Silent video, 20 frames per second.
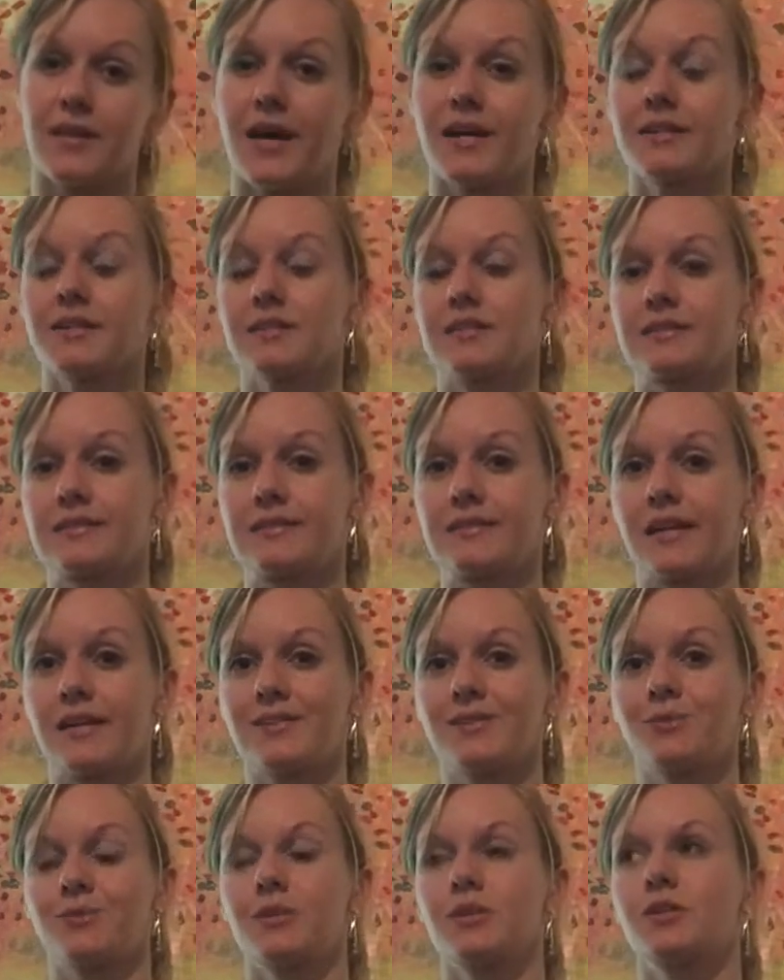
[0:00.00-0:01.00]

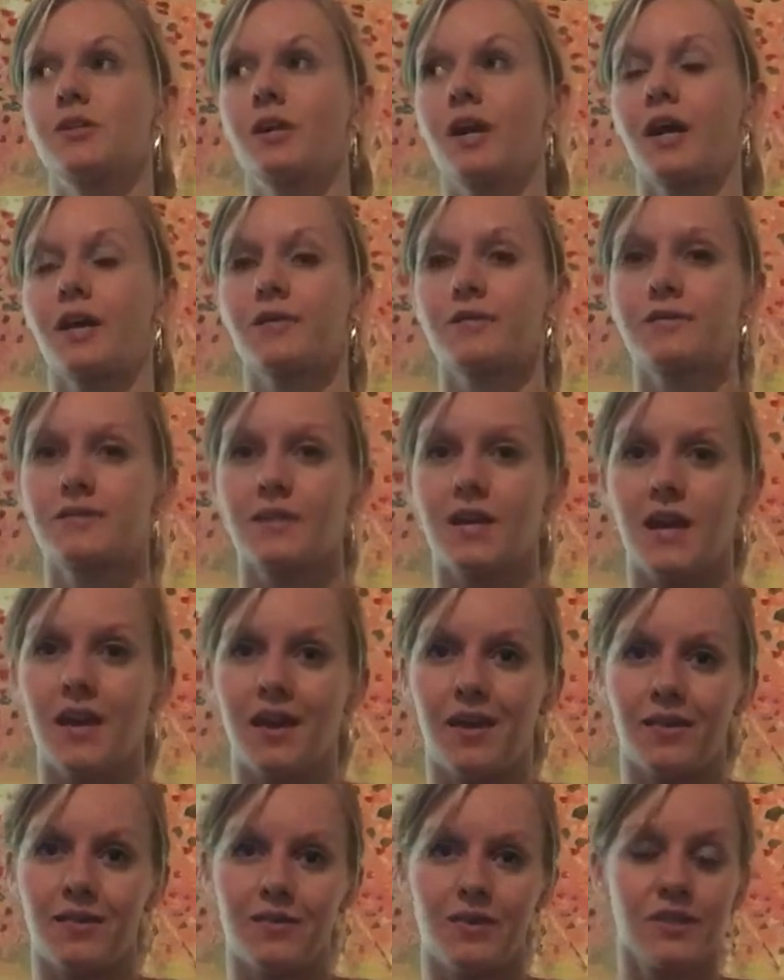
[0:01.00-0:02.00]
That's where you kind of
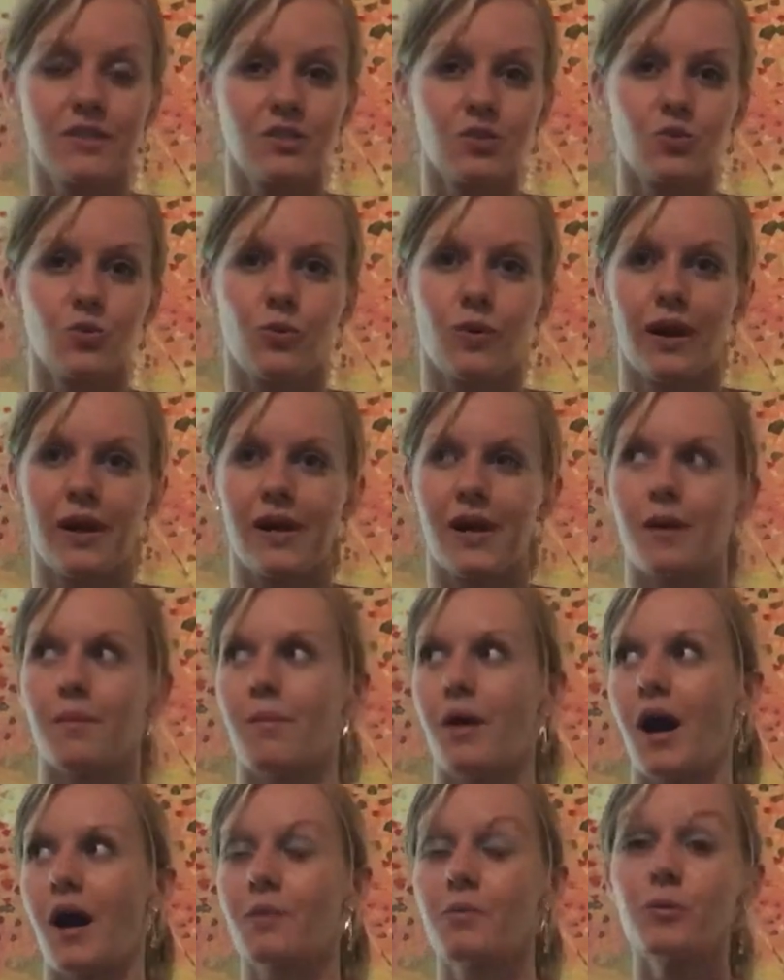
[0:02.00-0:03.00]
say, this is who I
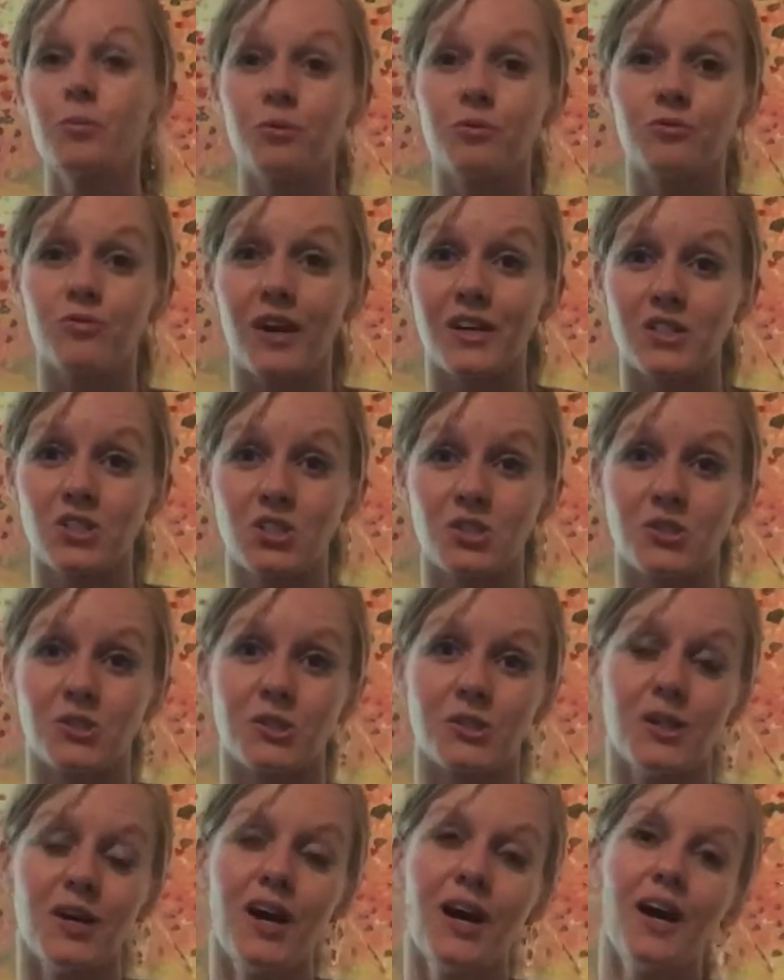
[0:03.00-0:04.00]
am. I'm a
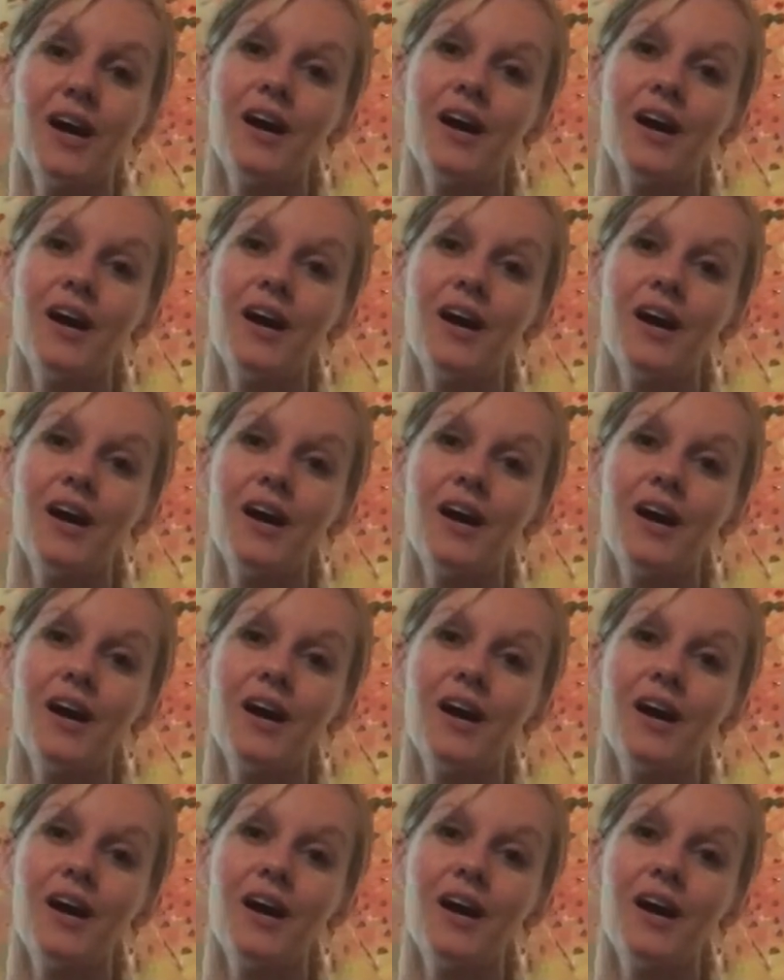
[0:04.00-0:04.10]
professional.